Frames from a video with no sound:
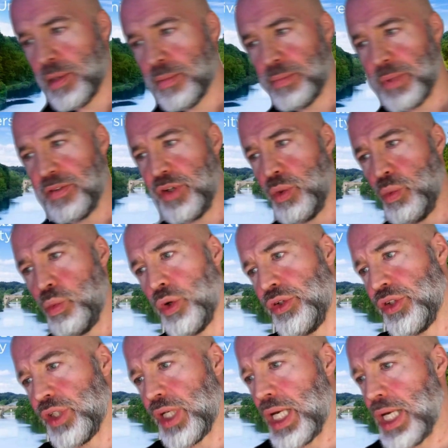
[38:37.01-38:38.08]
But if you
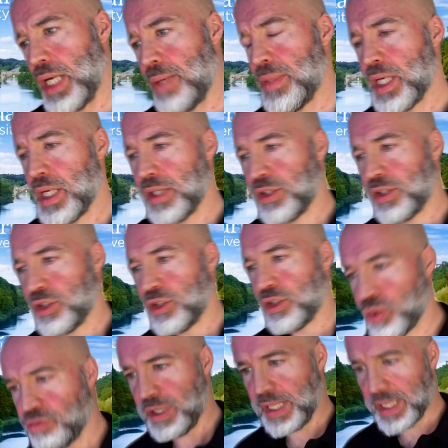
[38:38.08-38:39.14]
want to
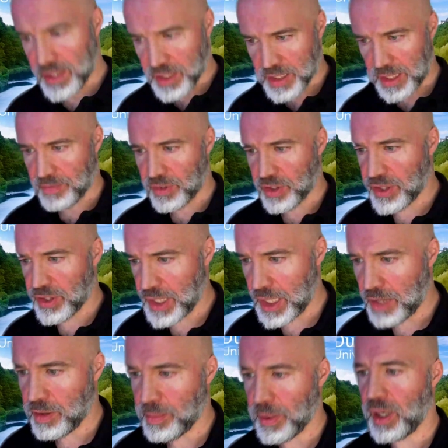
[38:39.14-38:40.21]
sort of really understand the
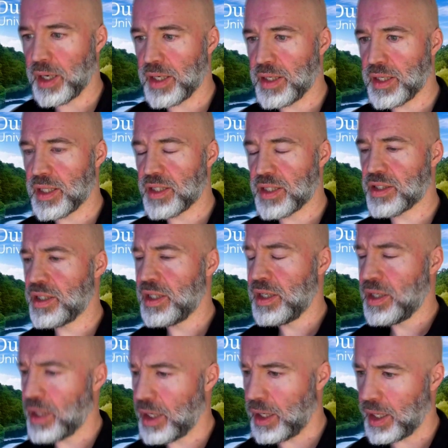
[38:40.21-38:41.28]
theory behind this,
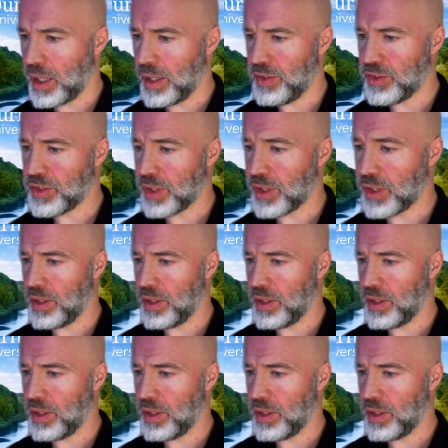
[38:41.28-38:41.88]
and